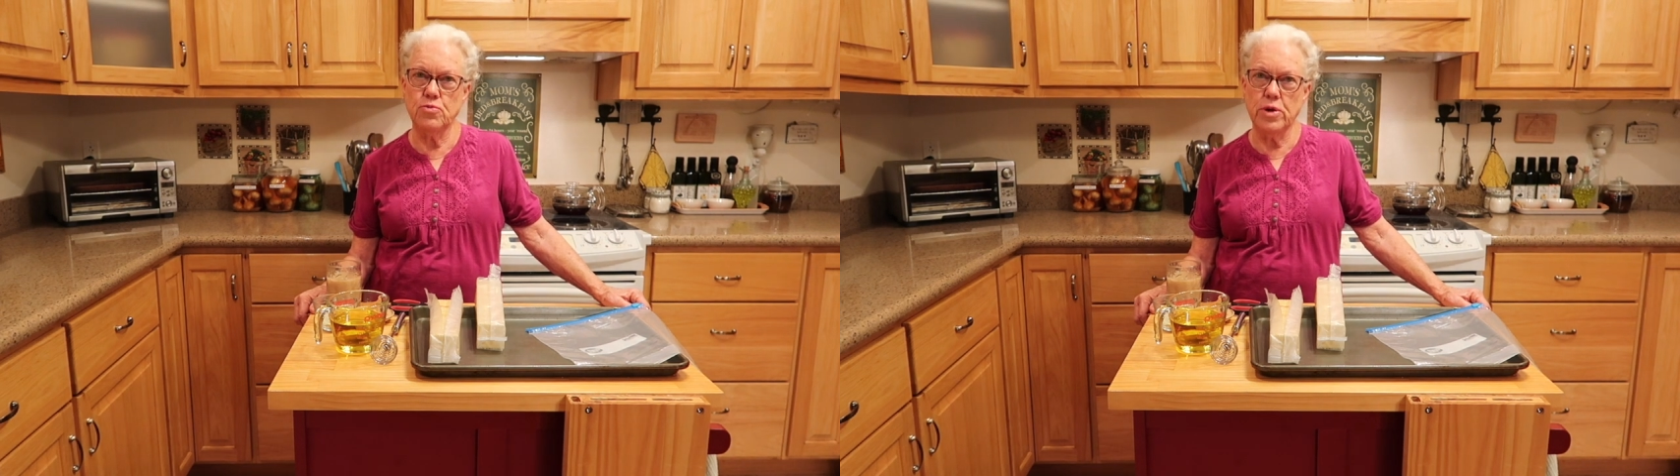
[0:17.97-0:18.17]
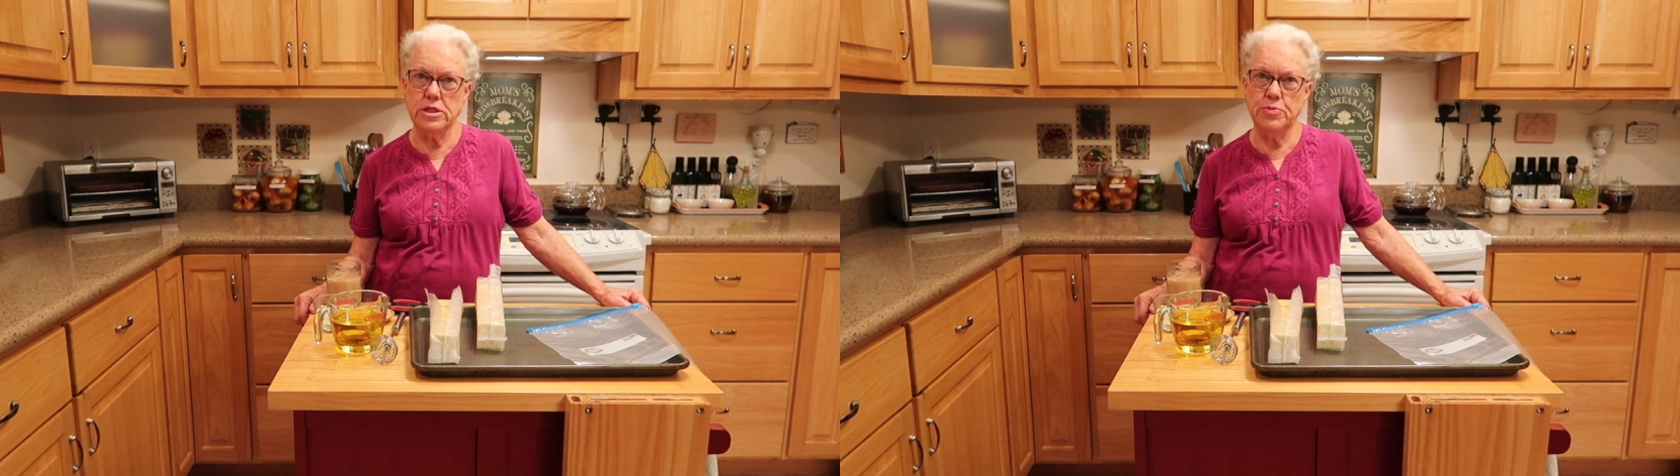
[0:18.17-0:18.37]

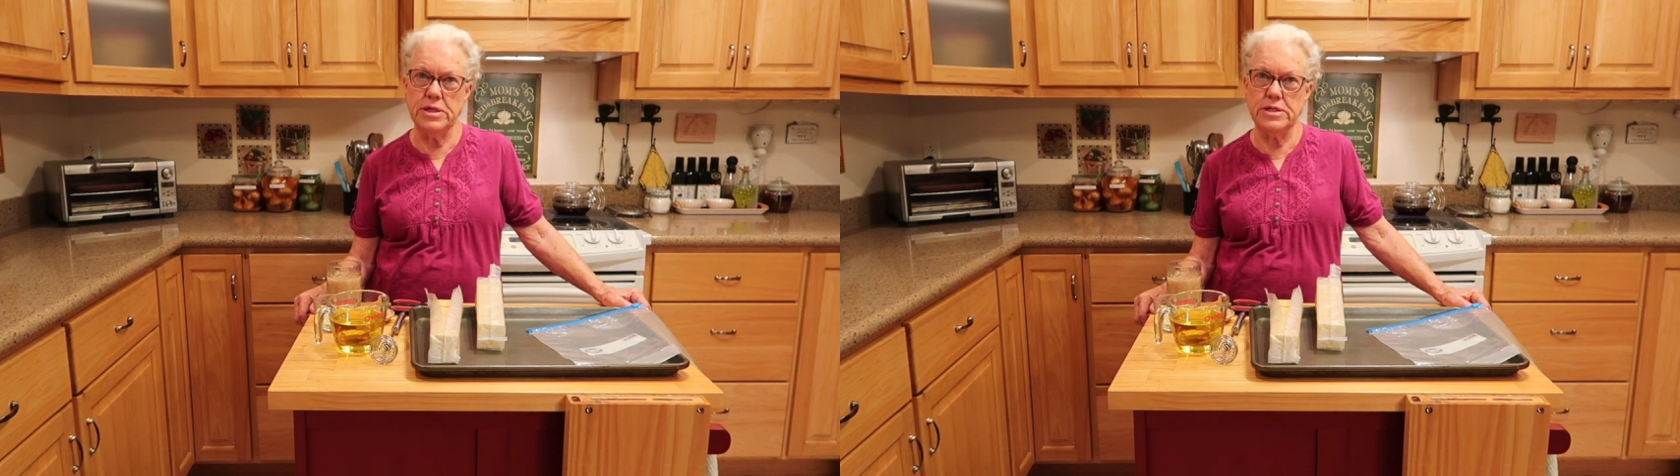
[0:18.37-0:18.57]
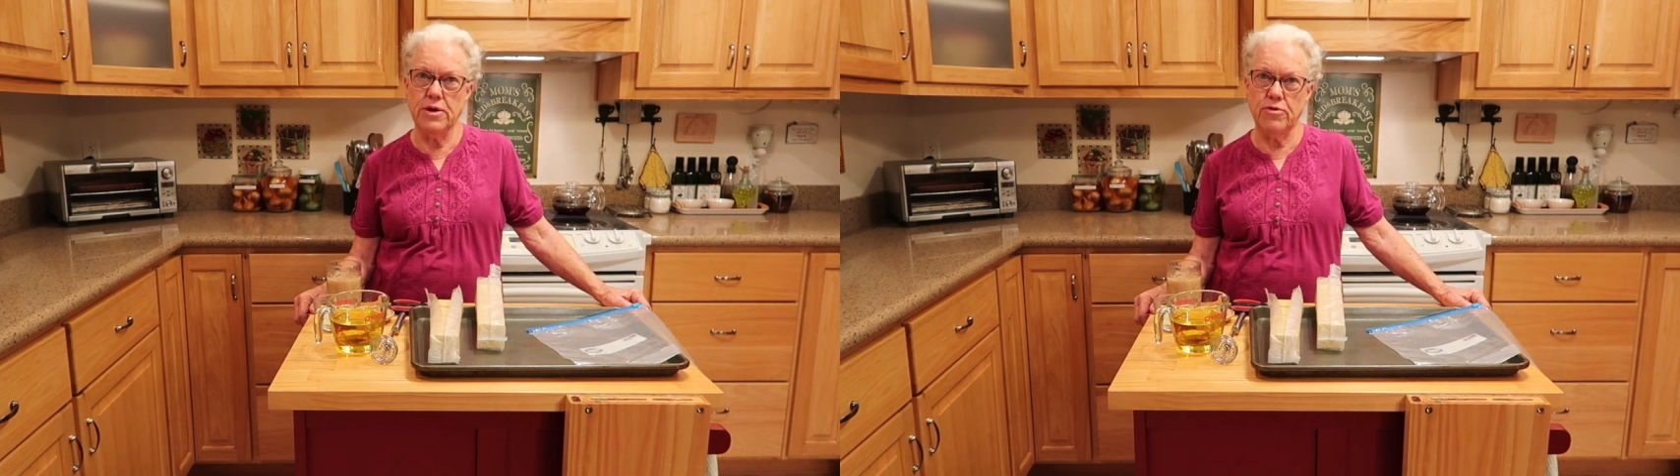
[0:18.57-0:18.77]
recipe
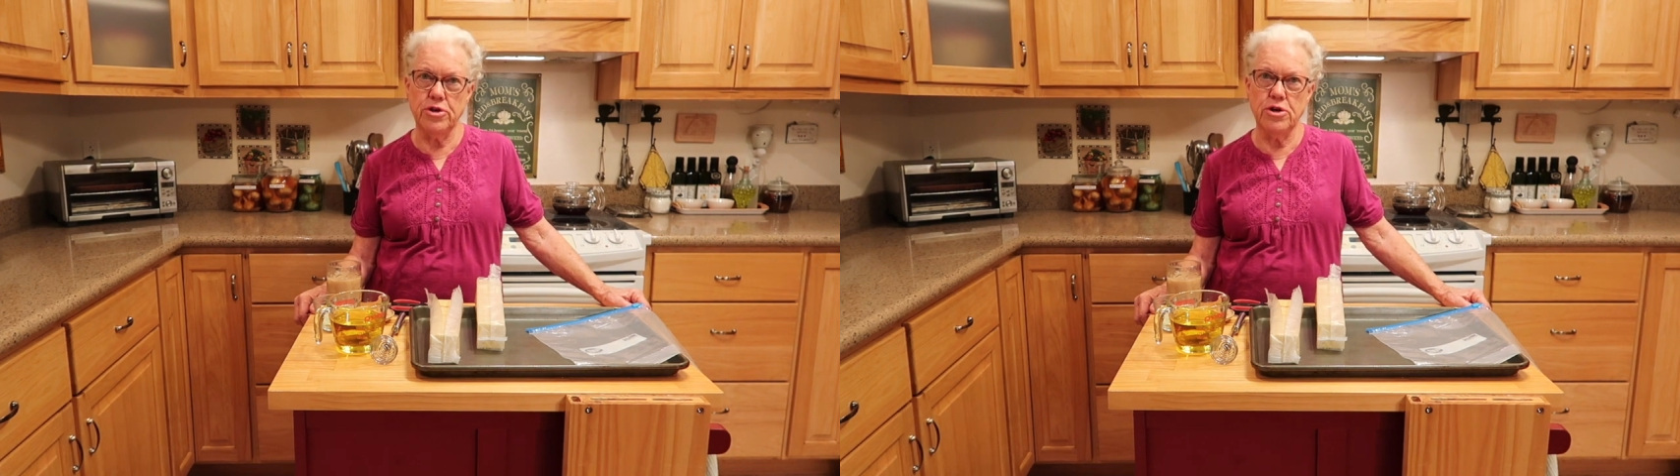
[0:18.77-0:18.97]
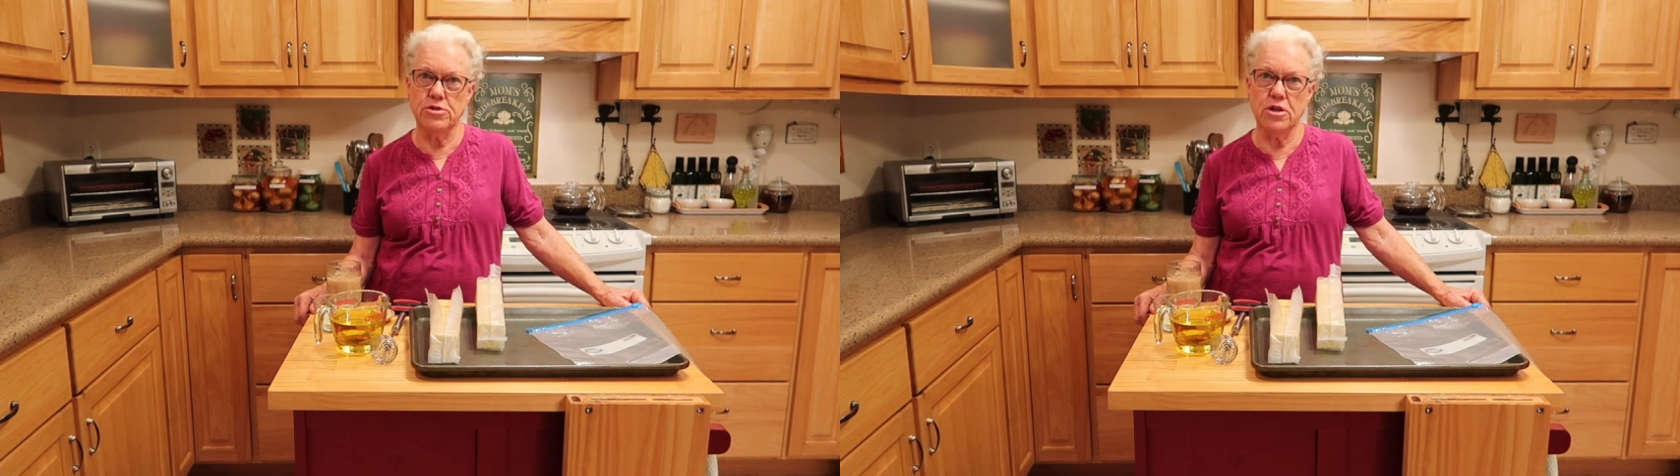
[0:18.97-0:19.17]
several
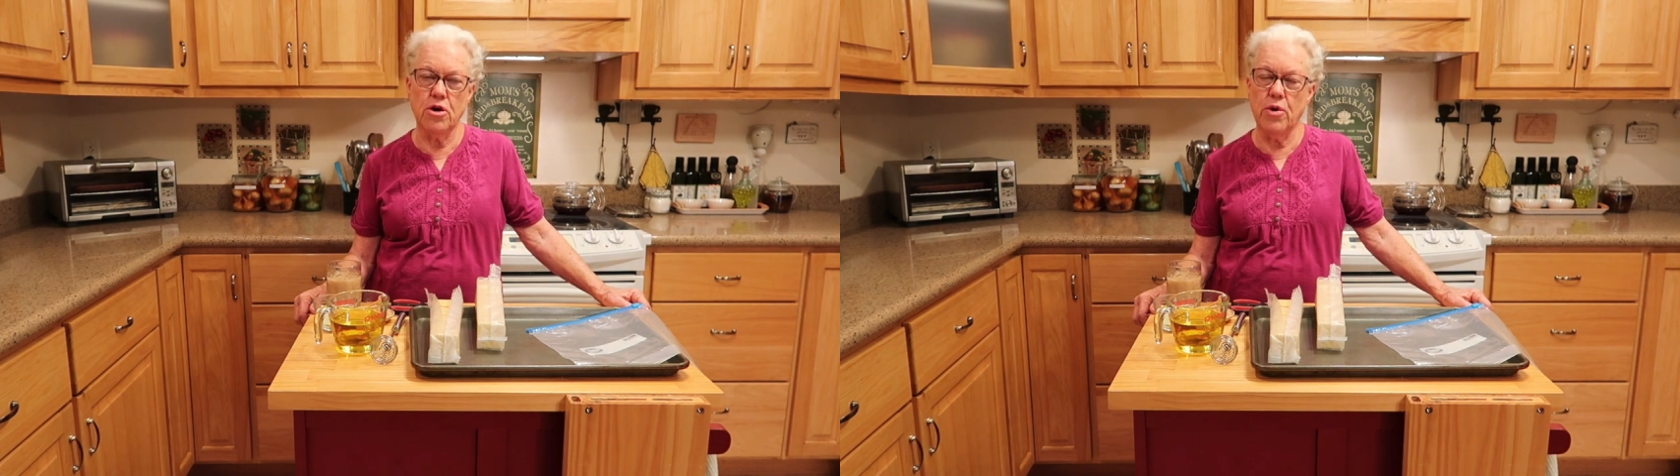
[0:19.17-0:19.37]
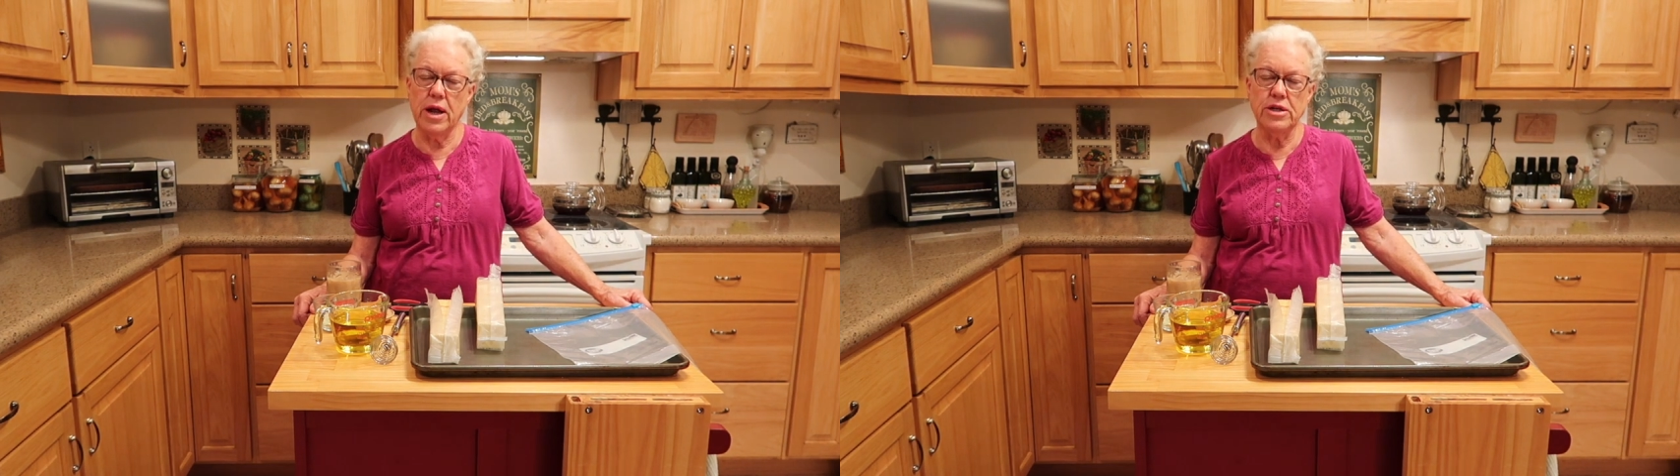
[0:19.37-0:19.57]
years
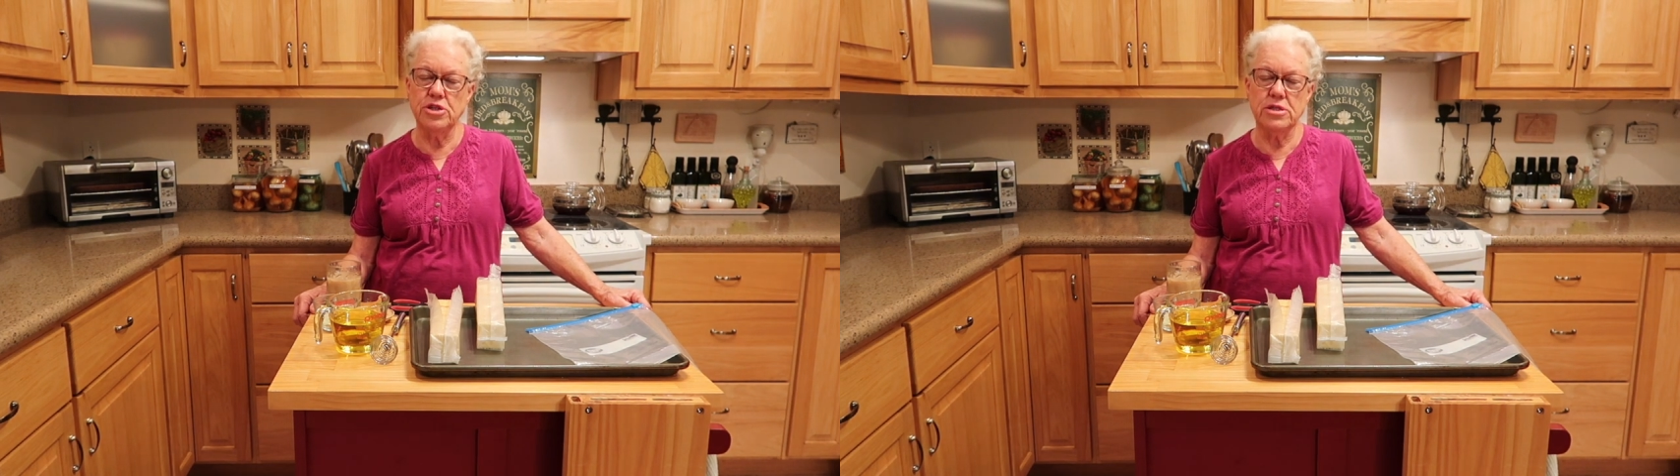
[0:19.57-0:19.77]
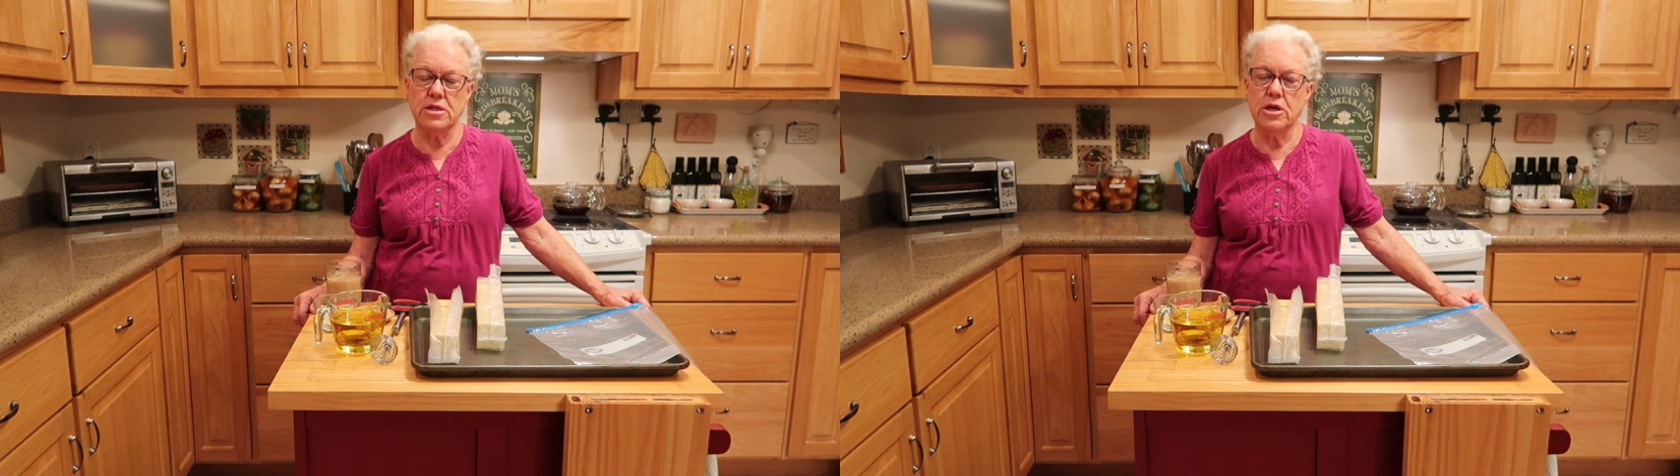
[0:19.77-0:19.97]
ago, and I
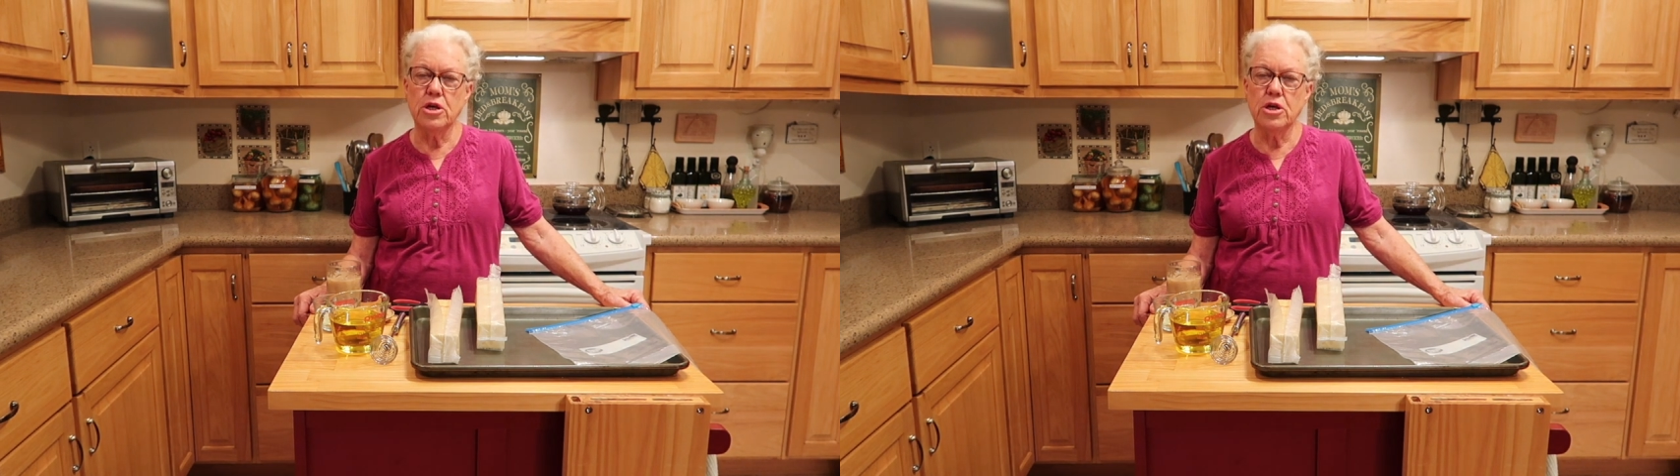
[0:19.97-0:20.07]
just